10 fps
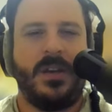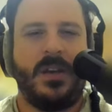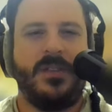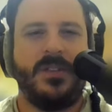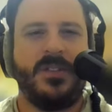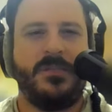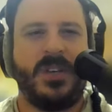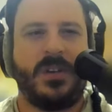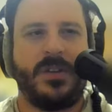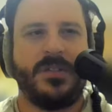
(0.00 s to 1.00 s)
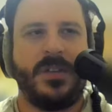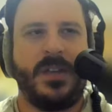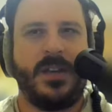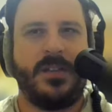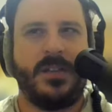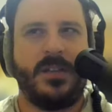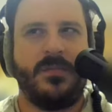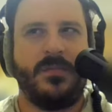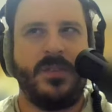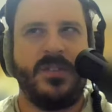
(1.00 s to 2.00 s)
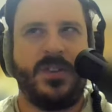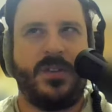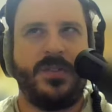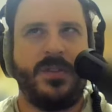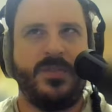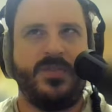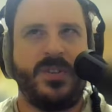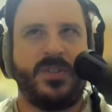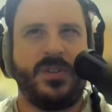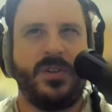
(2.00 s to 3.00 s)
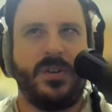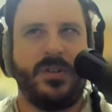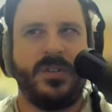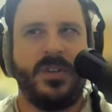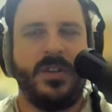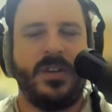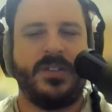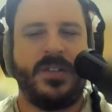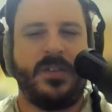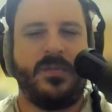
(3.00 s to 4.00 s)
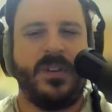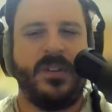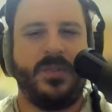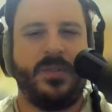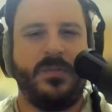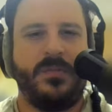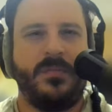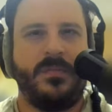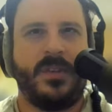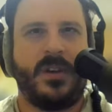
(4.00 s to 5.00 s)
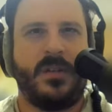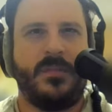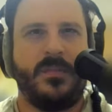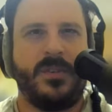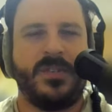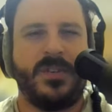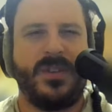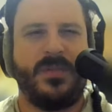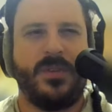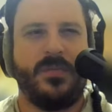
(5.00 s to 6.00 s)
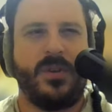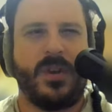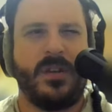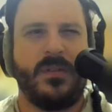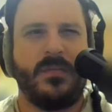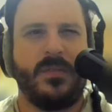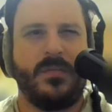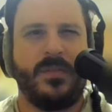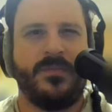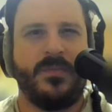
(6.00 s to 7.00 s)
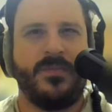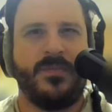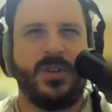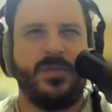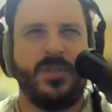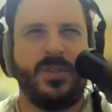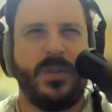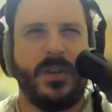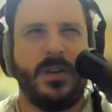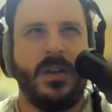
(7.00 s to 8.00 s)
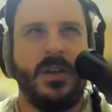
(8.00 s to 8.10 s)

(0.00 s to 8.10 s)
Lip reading: And this is because the result that was returned is not readable, which is something we've shown TuneIn.